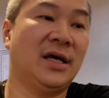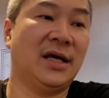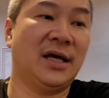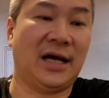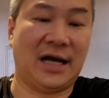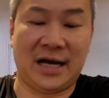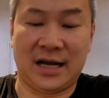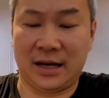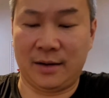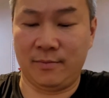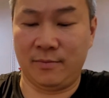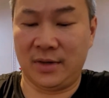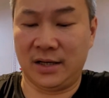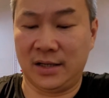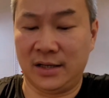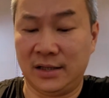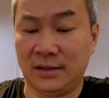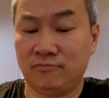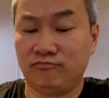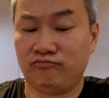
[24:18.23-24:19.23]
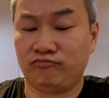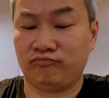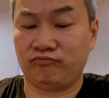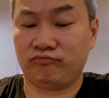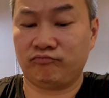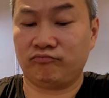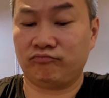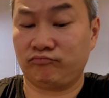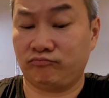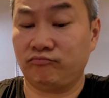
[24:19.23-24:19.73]
I'm
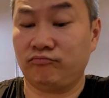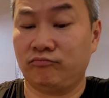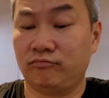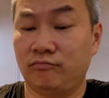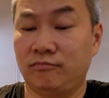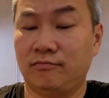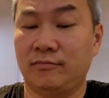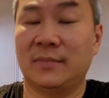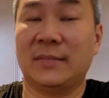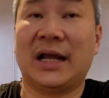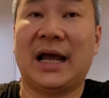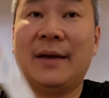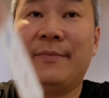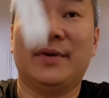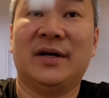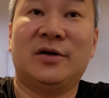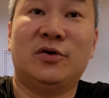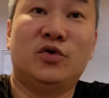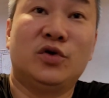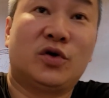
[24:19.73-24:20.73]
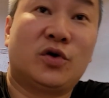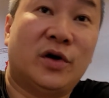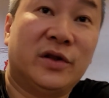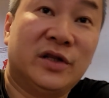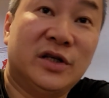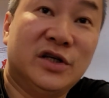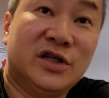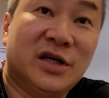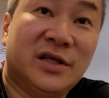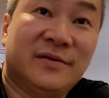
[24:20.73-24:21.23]
in good
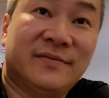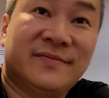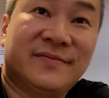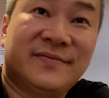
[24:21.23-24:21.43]
condition.